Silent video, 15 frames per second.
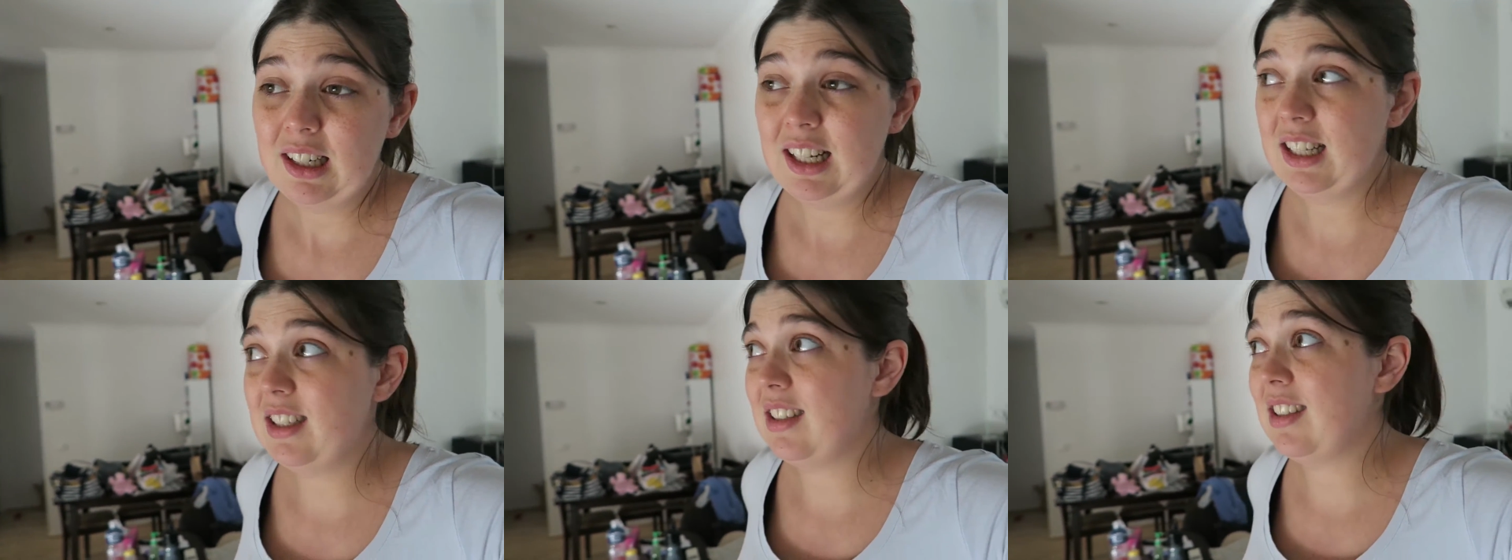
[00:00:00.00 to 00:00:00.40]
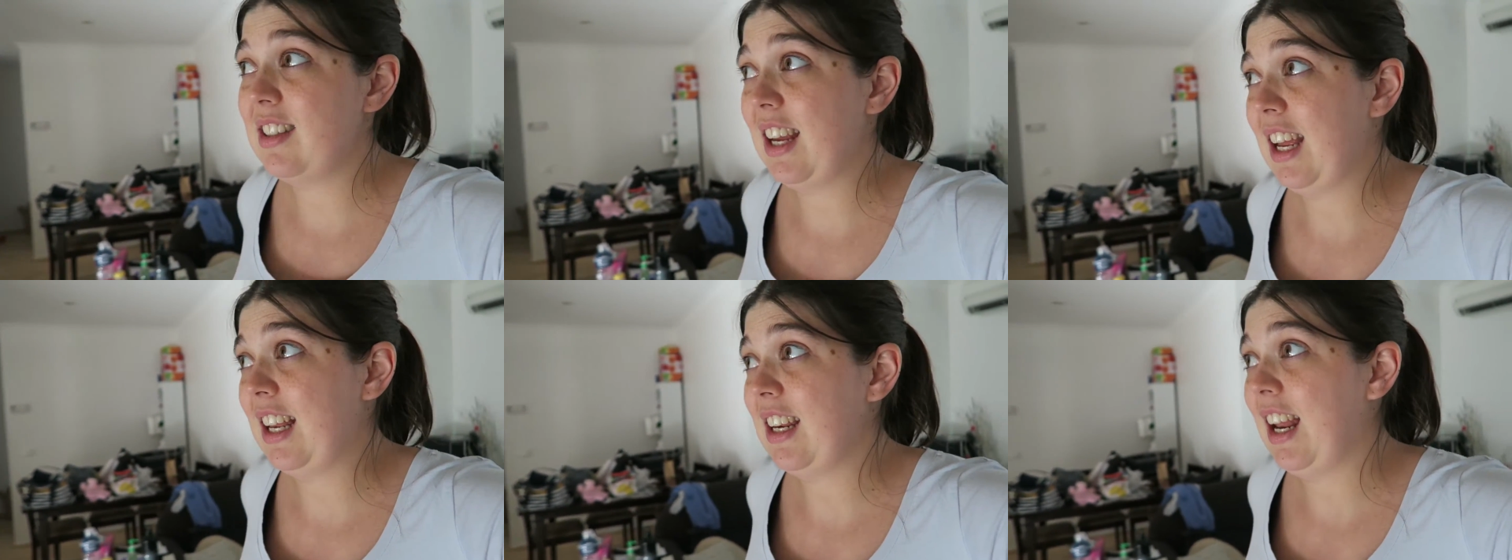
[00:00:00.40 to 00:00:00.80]
It's the
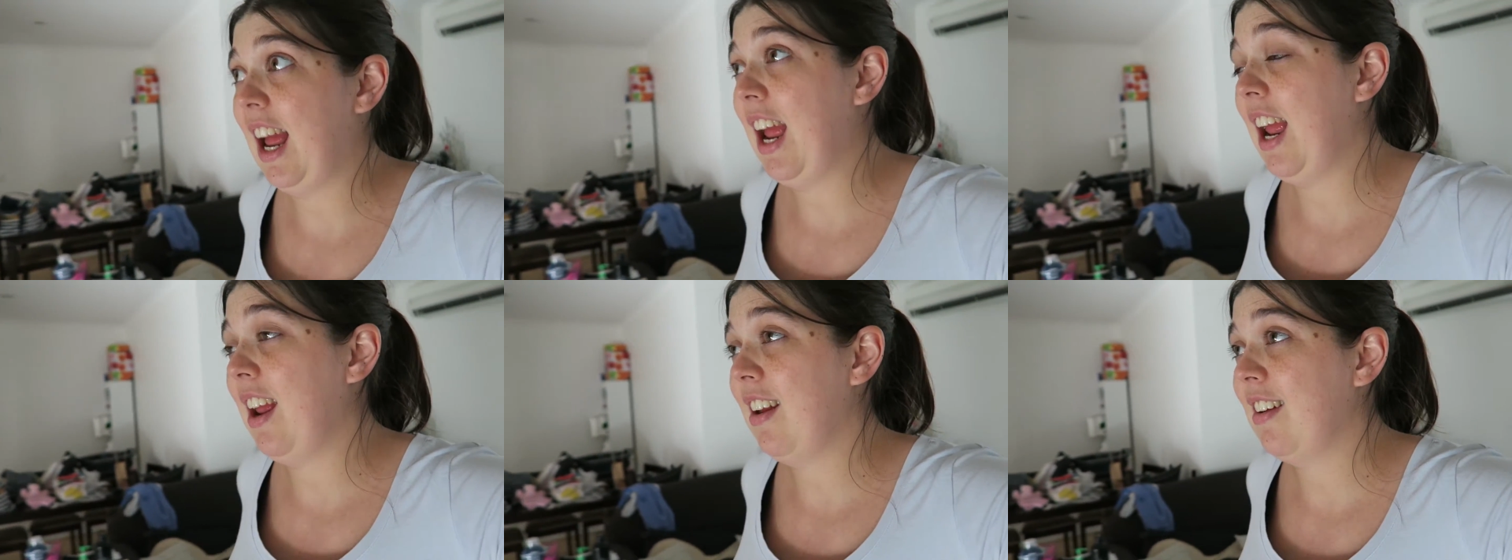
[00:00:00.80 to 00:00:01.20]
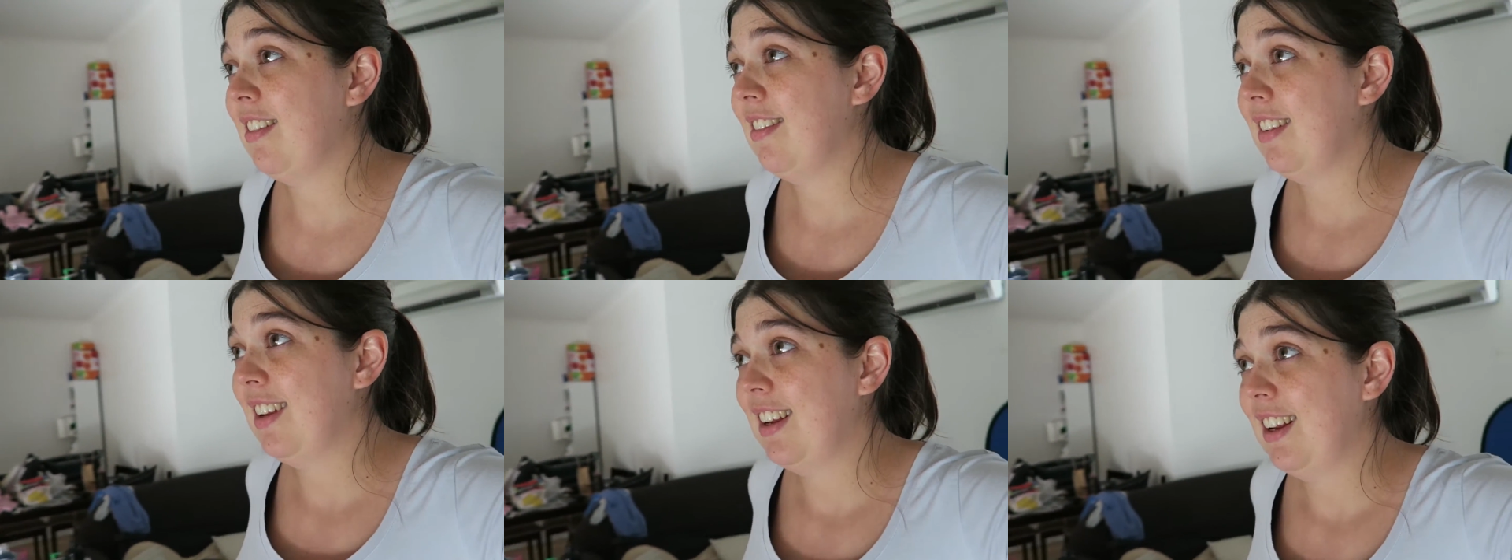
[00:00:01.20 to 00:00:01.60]
second day
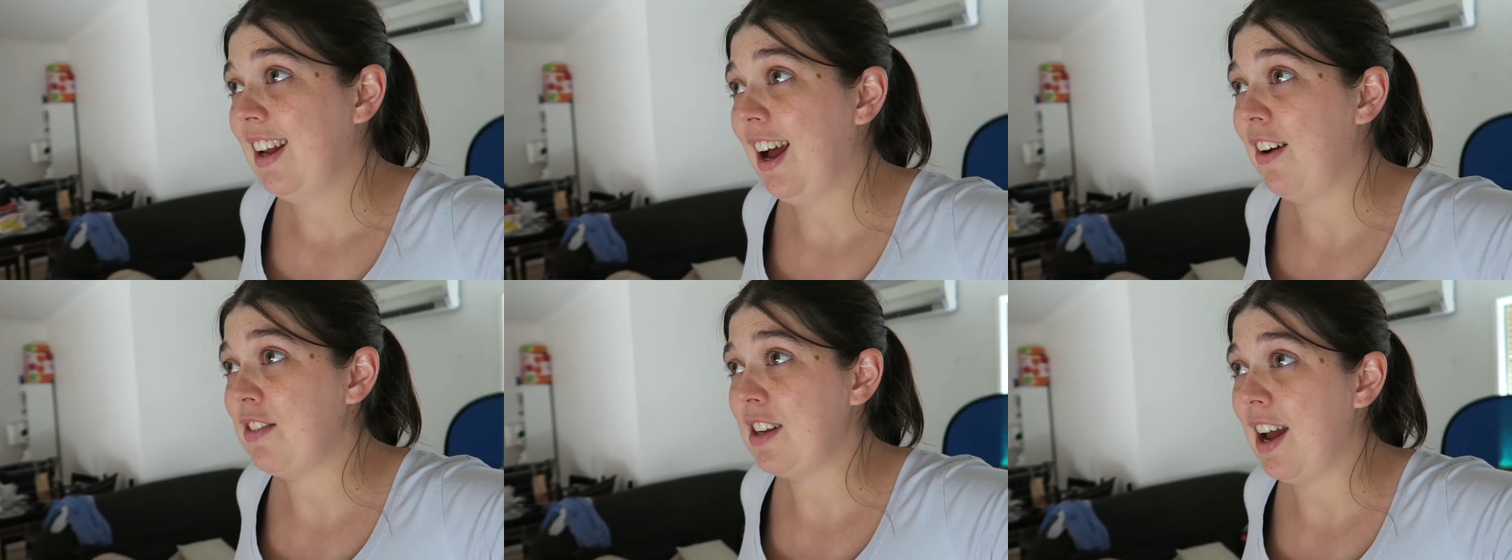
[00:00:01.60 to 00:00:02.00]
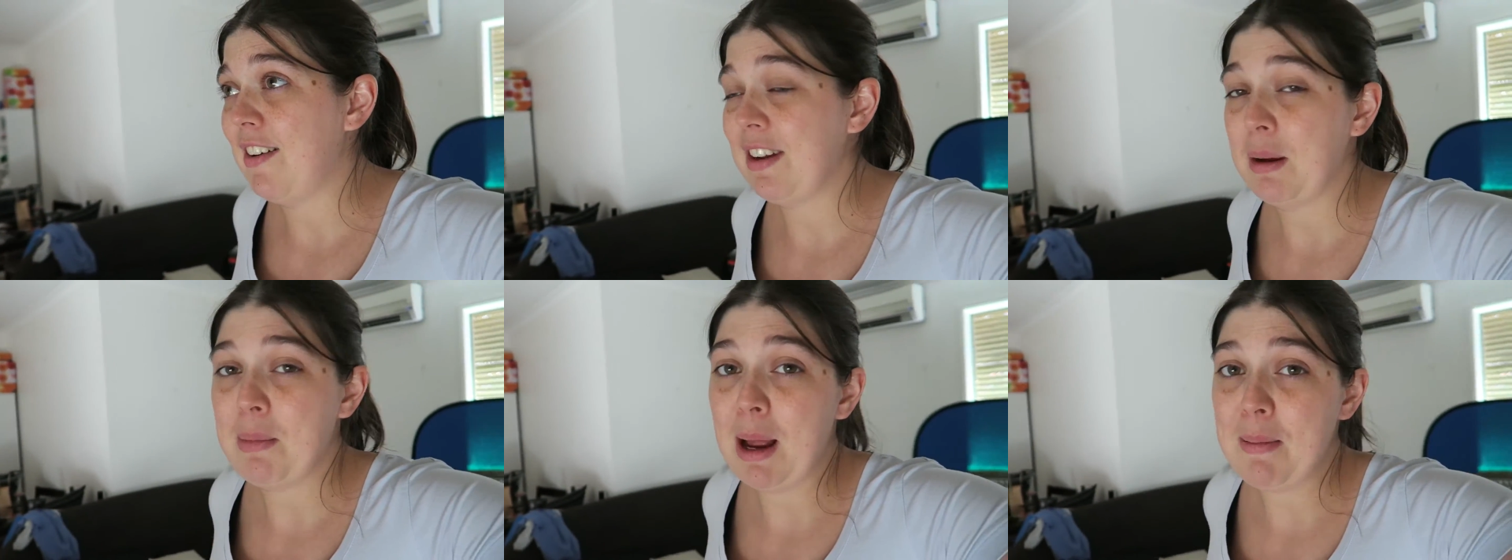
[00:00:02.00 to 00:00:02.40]
after
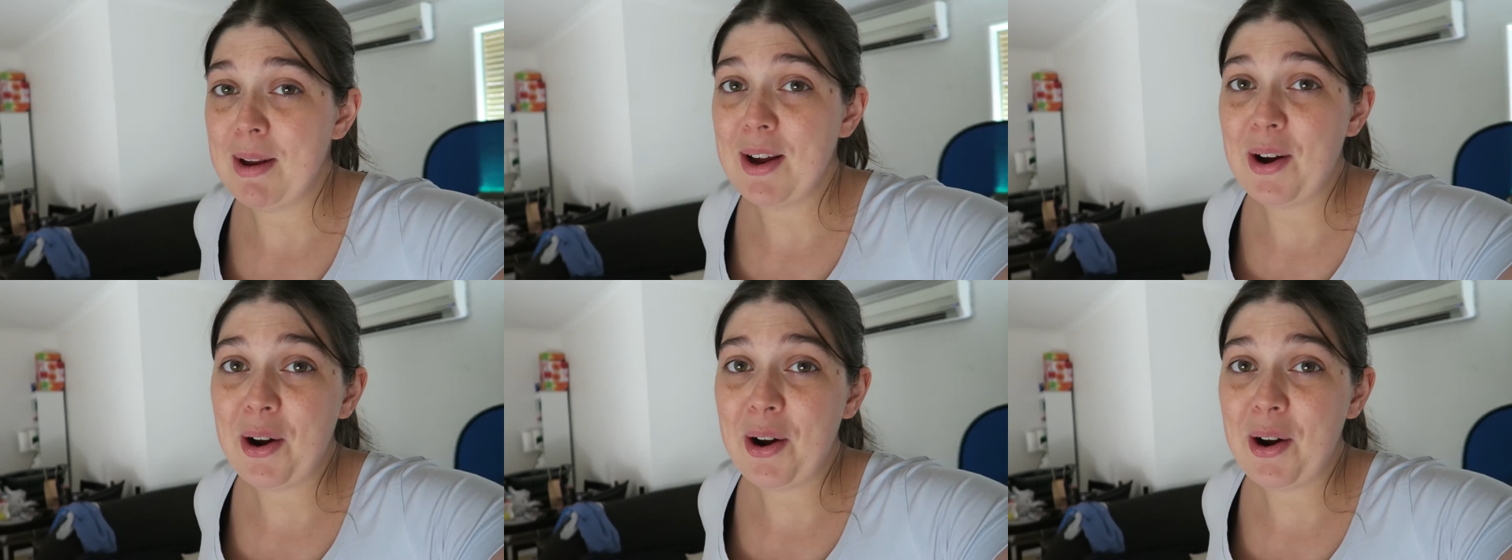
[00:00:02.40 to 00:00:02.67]
having a baby